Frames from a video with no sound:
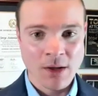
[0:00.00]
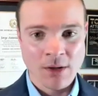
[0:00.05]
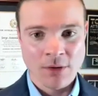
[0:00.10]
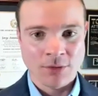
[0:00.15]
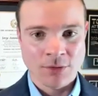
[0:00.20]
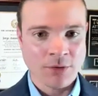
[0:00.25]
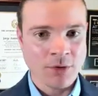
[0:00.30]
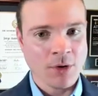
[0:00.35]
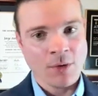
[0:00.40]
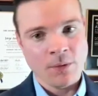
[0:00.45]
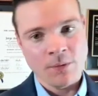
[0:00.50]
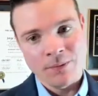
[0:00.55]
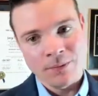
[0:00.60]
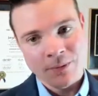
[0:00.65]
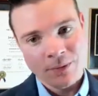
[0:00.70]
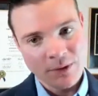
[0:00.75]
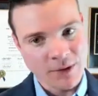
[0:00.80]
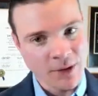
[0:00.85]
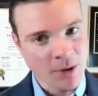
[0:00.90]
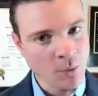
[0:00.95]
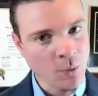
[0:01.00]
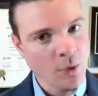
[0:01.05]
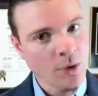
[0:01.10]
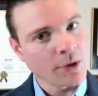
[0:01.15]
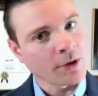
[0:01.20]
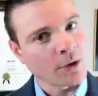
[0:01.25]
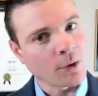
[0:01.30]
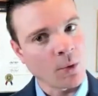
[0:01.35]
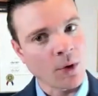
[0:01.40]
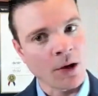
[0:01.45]
So they
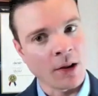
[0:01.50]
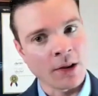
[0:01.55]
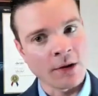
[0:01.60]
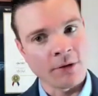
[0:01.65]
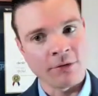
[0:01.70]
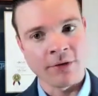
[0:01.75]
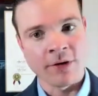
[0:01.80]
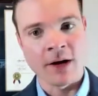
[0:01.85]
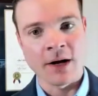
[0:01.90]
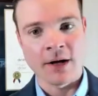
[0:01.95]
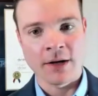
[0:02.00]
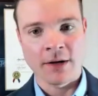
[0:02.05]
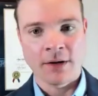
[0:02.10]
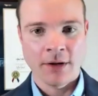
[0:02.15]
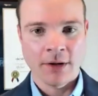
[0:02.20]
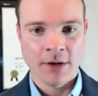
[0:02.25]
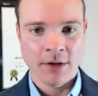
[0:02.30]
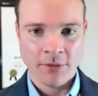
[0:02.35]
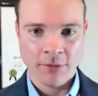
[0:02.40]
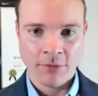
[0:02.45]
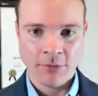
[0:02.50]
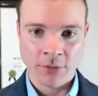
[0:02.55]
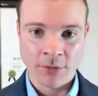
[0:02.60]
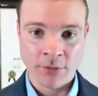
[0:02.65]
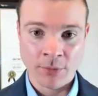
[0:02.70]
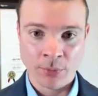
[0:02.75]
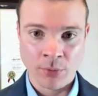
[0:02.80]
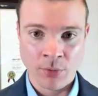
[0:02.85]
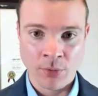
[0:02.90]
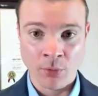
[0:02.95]
wouldn't qualify for the
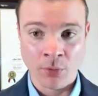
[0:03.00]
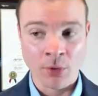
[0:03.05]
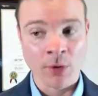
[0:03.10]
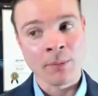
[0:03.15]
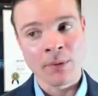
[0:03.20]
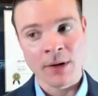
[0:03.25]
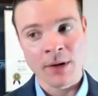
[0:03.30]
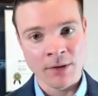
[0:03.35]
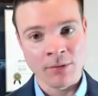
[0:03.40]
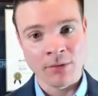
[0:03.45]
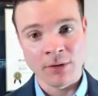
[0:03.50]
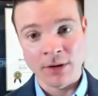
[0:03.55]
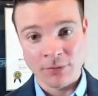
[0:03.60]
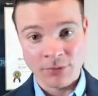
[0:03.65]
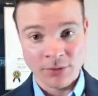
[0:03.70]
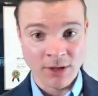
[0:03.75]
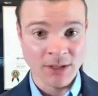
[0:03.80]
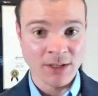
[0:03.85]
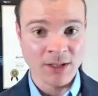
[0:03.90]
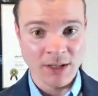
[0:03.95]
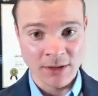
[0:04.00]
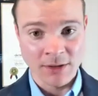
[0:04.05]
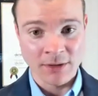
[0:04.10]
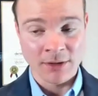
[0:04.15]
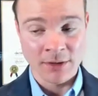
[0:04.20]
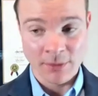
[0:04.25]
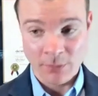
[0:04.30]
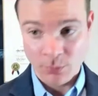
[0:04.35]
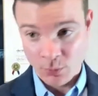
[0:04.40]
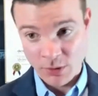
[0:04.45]
program even if they needed
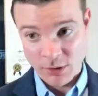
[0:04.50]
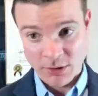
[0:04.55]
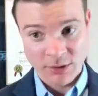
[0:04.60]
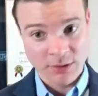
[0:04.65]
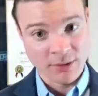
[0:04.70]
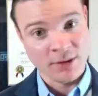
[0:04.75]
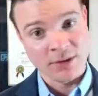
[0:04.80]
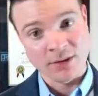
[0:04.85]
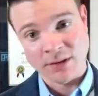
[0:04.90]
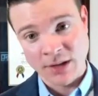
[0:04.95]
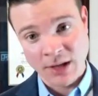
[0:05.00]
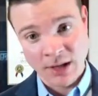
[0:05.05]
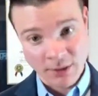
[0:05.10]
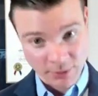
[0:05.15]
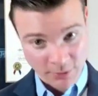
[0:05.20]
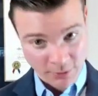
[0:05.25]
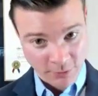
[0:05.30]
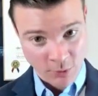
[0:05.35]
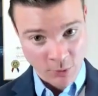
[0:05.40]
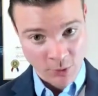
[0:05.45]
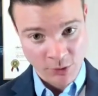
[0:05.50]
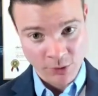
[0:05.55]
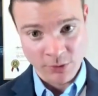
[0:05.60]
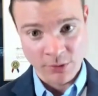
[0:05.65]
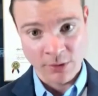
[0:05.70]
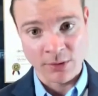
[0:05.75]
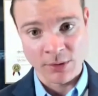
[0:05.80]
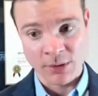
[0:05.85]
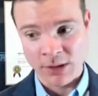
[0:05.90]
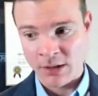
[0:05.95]
it, which in this case,
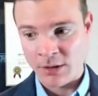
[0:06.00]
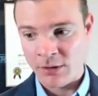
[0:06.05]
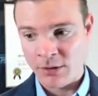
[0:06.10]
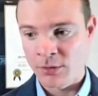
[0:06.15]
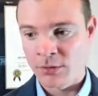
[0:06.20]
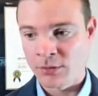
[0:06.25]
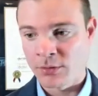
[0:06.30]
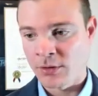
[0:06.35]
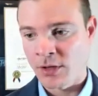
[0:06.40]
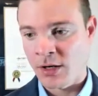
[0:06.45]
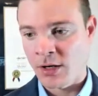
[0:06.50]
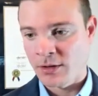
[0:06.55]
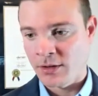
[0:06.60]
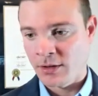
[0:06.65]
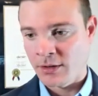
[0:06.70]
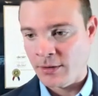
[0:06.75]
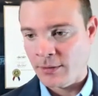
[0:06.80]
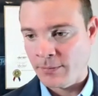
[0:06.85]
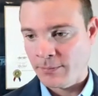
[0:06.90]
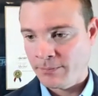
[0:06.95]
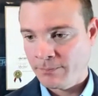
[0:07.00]
fortunately, you do not need